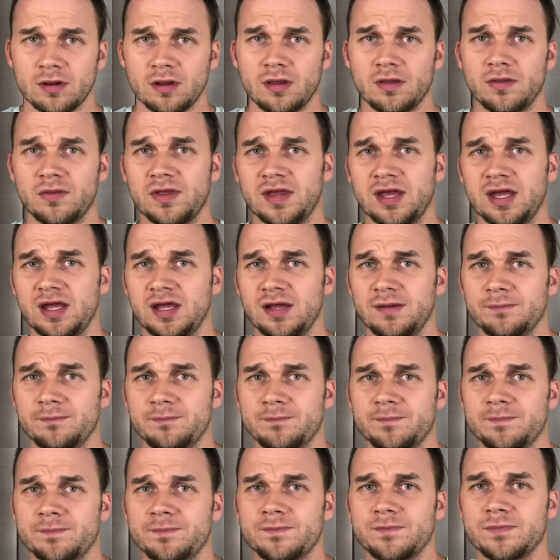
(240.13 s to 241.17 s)
the
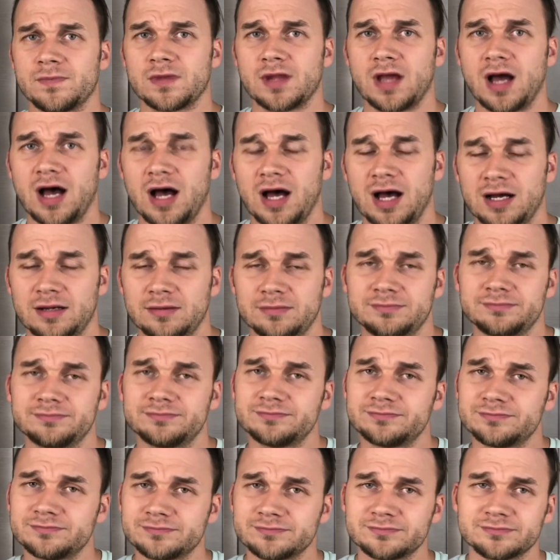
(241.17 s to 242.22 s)

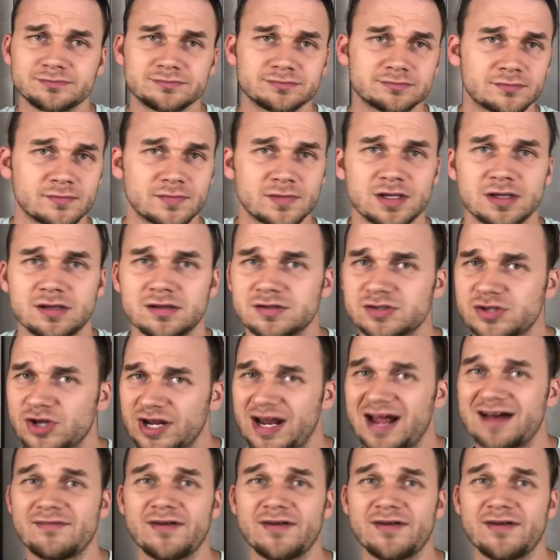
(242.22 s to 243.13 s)
so you can have,